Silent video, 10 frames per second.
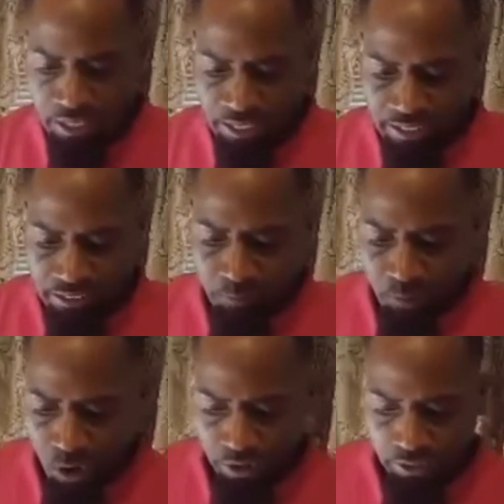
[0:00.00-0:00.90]
And he
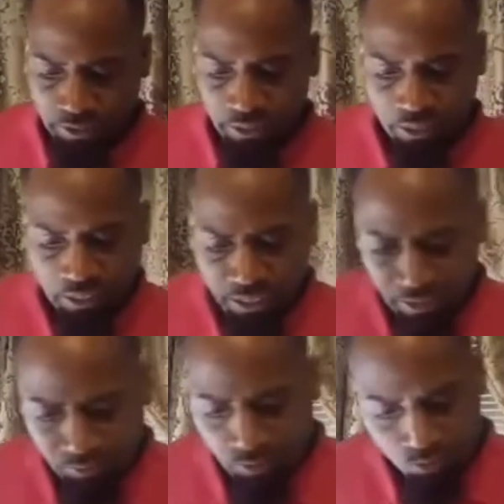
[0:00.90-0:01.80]
departed
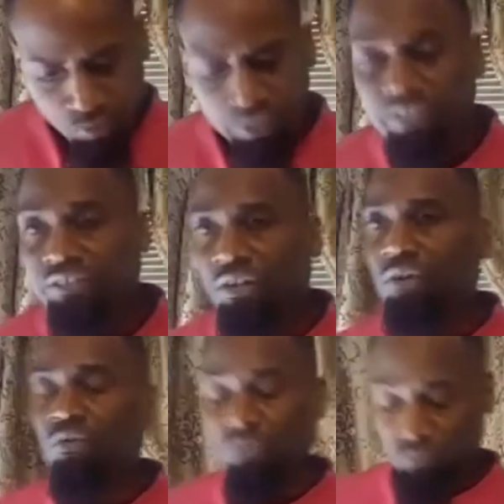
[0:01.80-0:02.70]
and, and went his
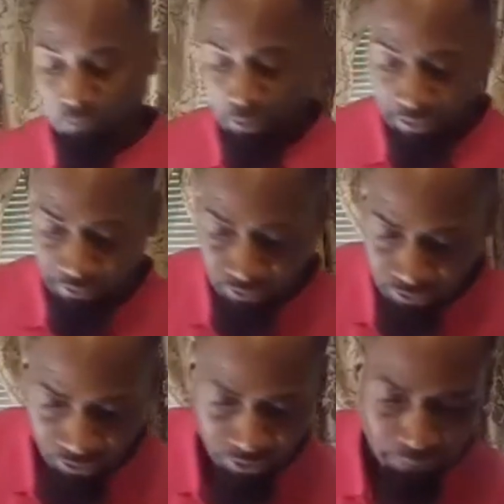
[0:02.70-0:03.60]
own
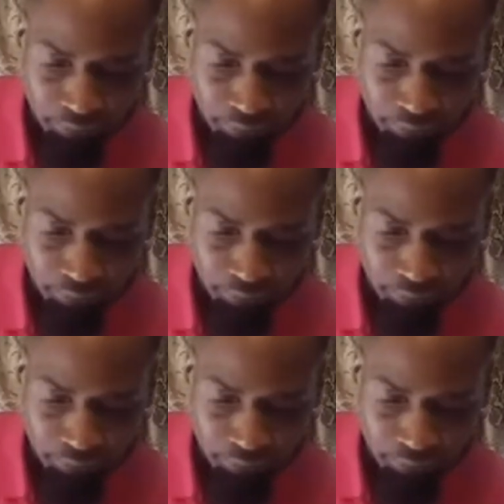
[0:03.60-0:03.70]
place.